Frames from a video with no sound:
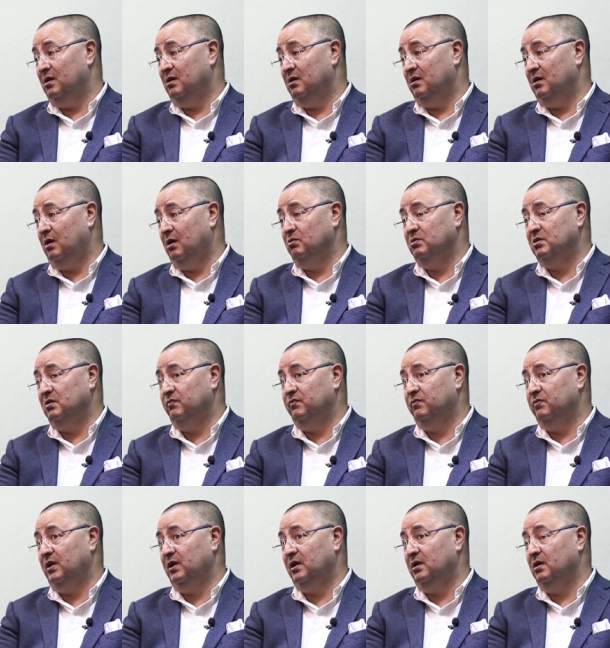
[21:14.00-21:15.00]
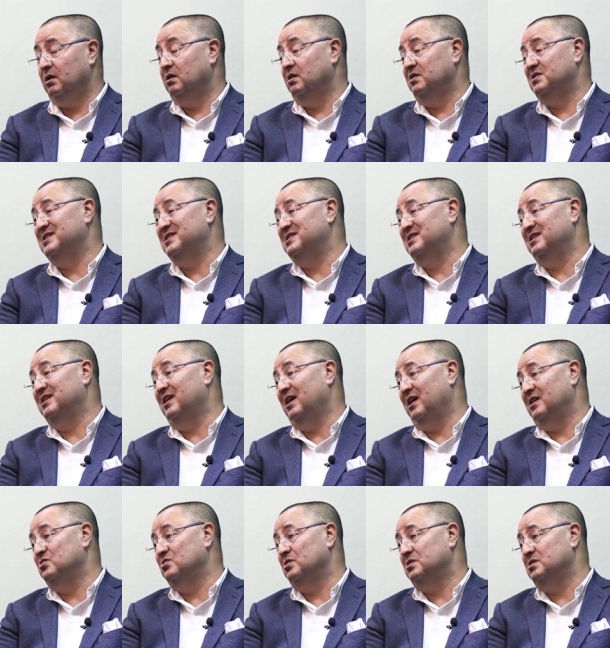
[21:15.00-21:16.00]
uh, out of like 160
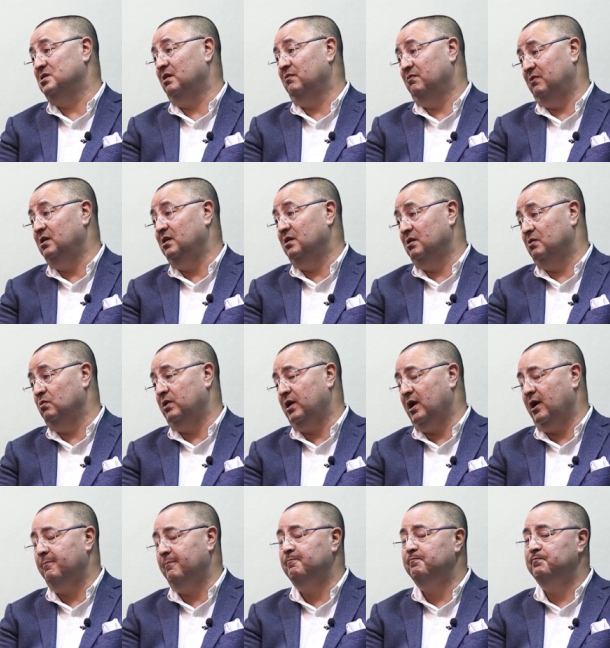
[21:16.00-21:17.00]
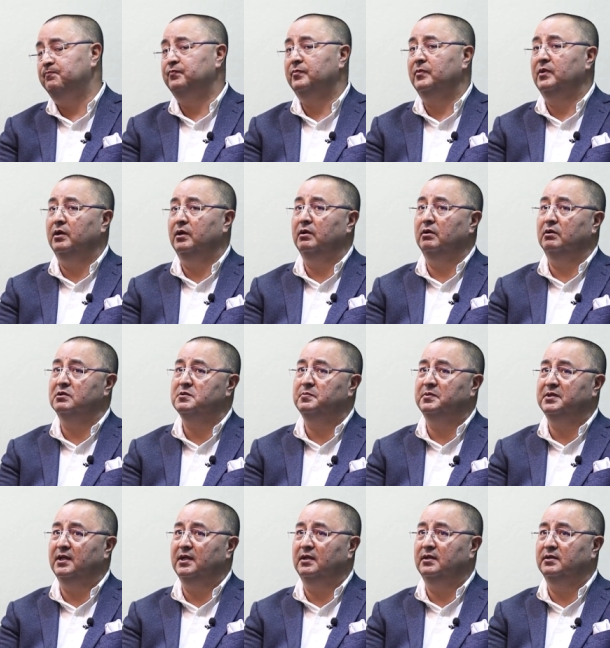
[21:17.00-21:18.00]
graduates every year we are in
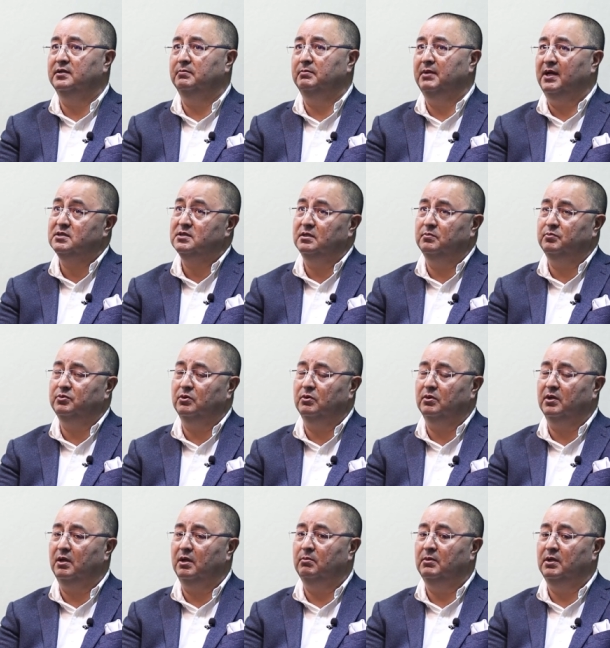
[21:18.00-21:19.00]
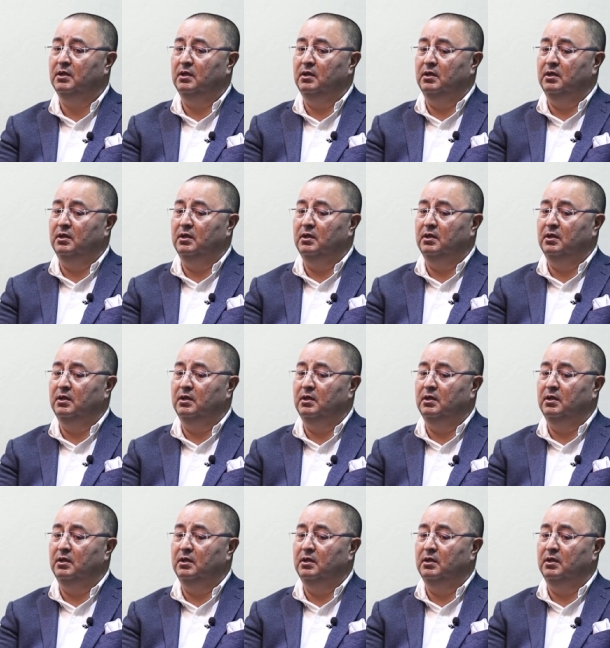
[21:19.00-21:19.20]
hospitality bachelor program.